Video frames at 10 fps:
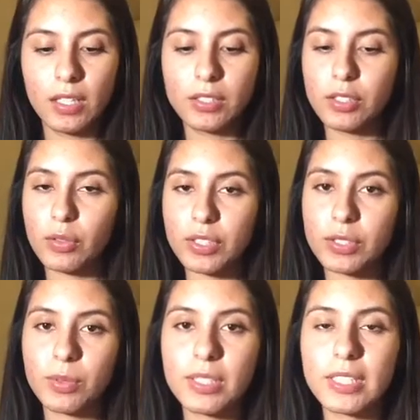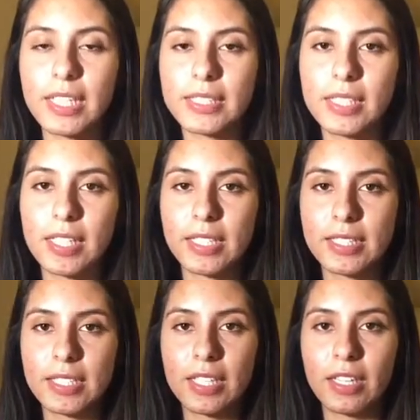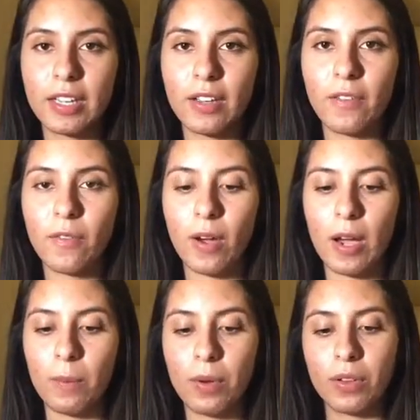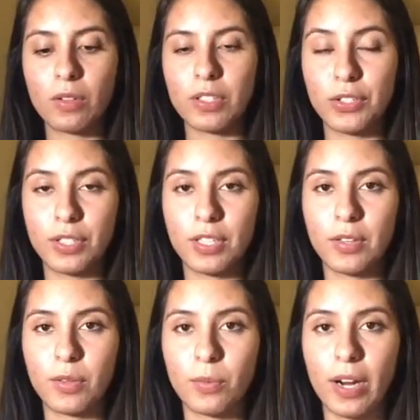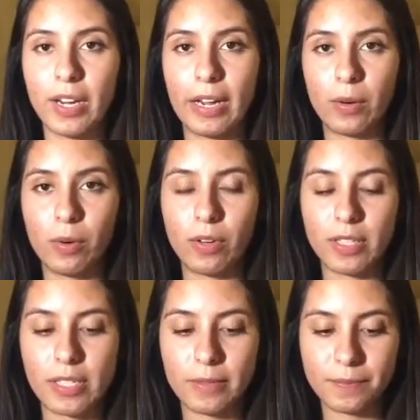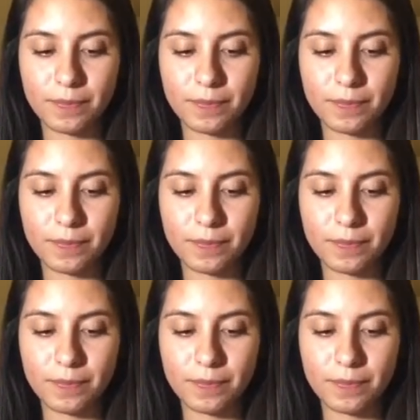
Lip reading: So let's read the lesson and see if I put those into the right categories.